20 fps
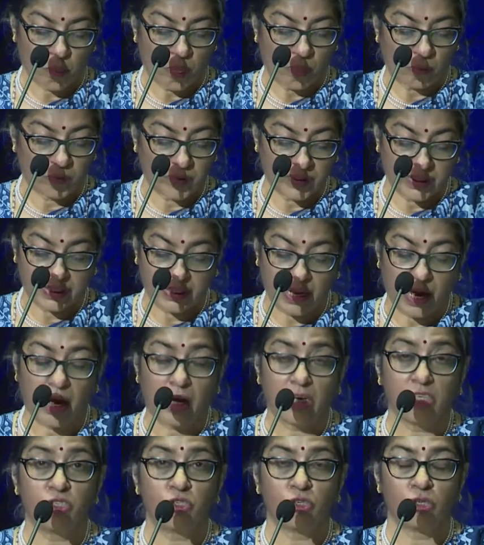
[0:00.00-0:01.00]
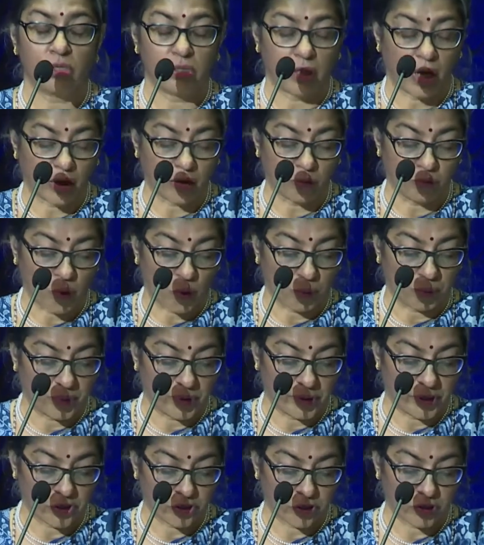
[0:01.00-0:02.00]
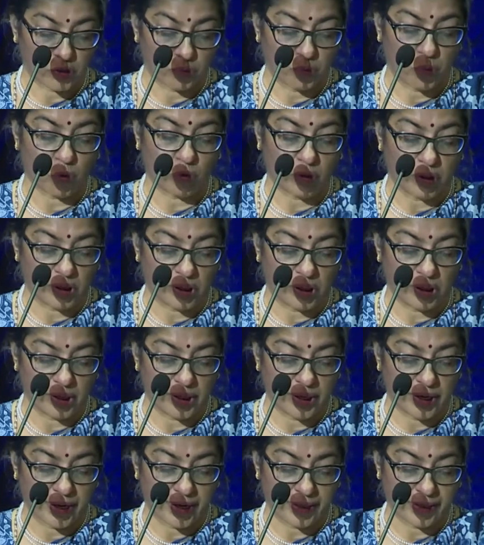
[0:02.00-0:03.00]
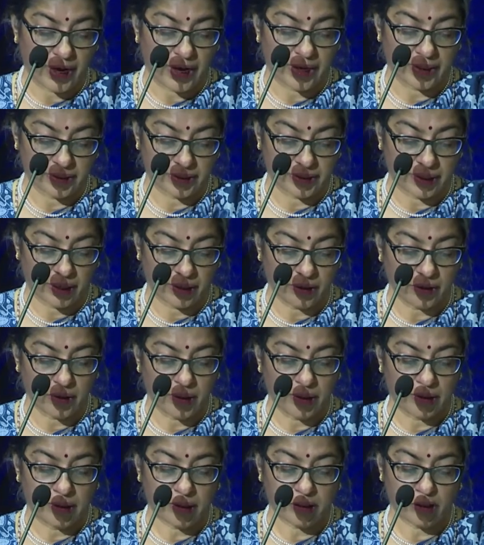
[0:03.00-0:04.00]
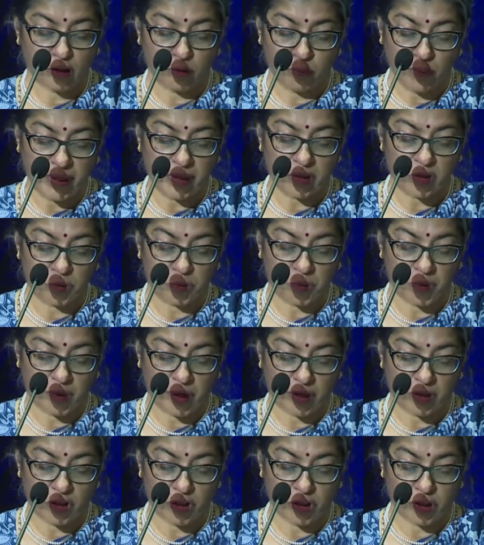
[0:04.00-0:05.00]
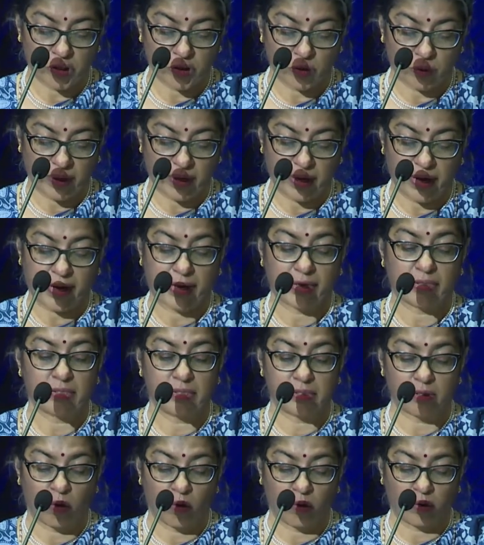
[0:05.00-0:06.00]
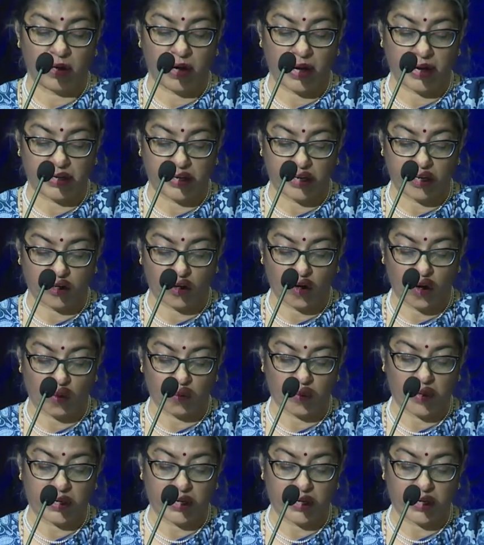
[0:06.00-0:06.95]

With large young populations both in India and ASEAN, there's immense potential to enhance online economic,